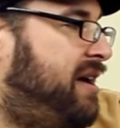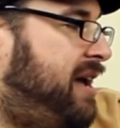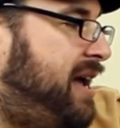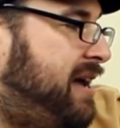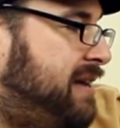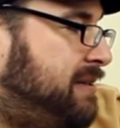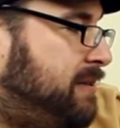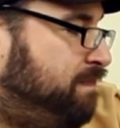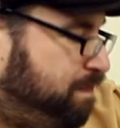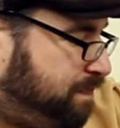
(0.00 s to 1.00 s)
And
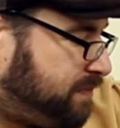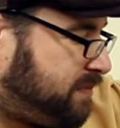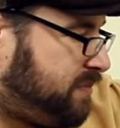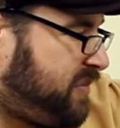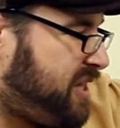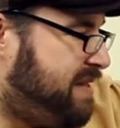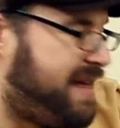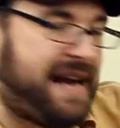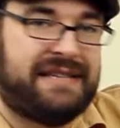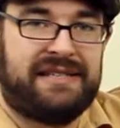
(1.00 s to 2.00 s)

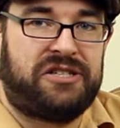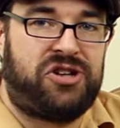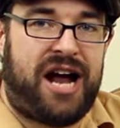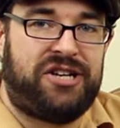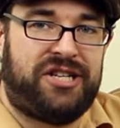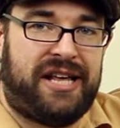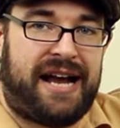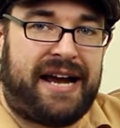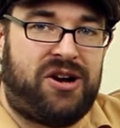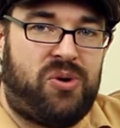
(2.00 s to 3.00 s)
that is the strategy that
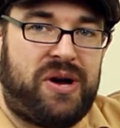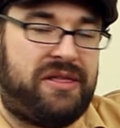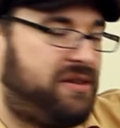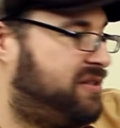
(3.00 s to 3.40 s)
I go with.